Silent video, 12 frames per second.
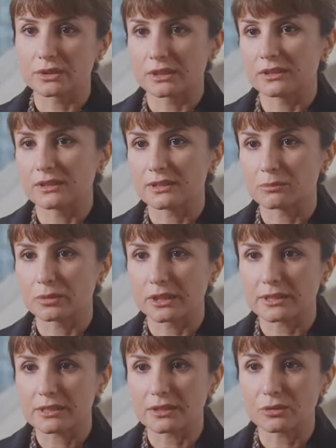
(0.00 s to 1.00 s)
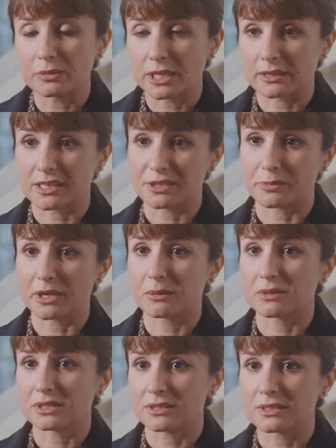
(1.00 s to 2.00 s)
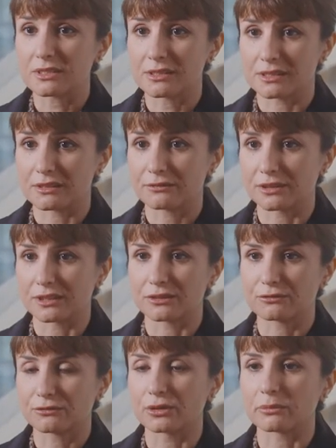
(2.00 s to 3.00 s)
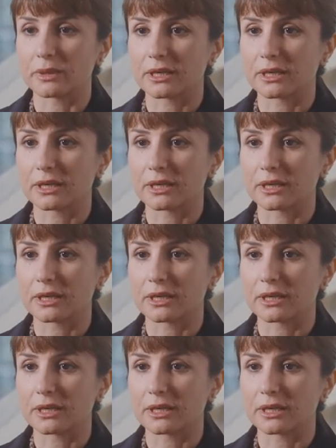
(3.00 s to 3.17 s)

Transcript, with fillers: really is a blessing to be an experimentalist in the field of fluid